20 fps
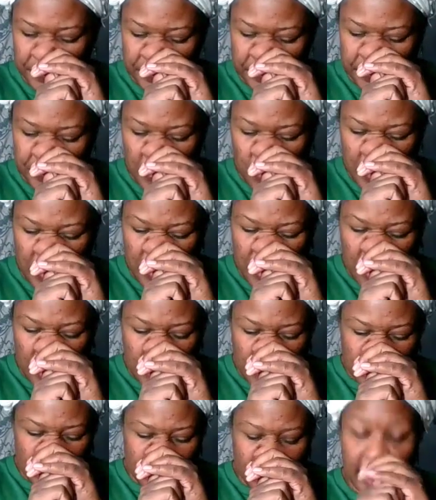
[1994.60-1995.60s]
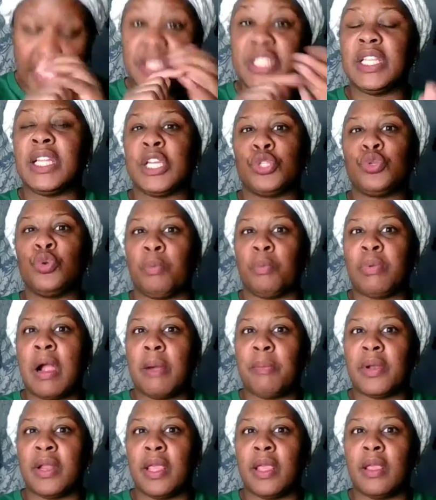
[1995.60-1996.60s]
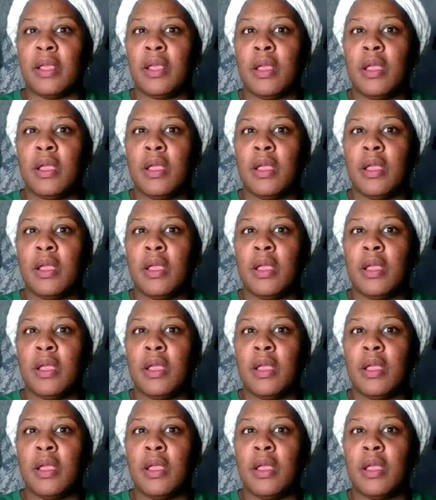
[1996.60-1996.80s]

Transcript: what do they call it? Intellectual property,